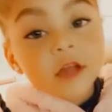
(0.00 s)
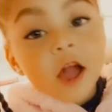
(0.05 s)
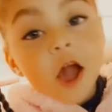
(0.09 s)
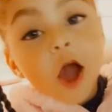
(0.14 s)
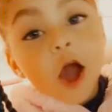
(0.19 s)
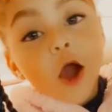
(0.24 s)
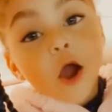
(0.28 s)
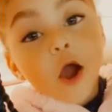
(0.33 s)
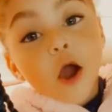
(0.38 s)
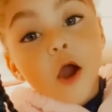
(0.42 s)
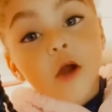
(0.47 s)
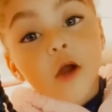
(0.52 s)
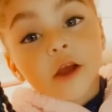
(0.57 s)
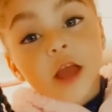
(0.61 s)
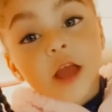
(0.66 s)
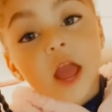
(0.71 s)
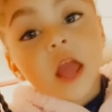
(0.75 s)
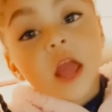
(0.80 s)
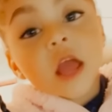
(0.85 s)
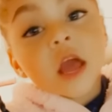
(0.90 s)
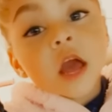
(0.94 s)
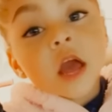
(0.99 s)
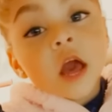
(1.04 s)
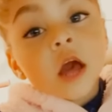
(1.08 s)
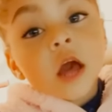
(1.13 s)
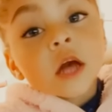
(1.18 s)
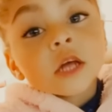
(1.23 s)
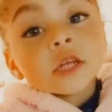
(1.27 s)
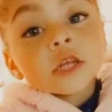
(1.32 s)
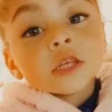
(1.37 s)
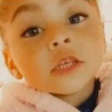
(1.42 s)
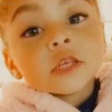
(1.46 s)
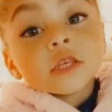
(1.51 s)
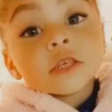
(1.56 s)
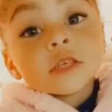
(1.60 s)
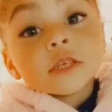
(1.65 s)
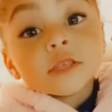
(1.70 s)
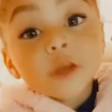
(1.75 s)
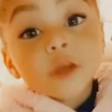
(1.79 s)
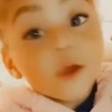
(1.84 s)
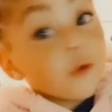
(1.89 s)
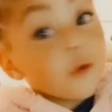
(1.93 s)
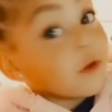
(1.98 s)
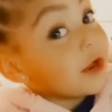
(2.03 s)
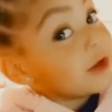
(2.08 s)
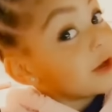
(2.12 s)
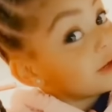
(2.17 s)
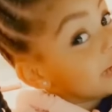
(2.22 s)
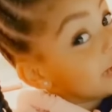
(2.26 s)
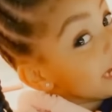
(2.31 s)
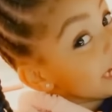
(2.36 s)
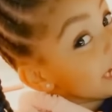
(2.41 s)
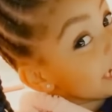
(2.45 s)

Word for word: Uh, okay. So you want a drink?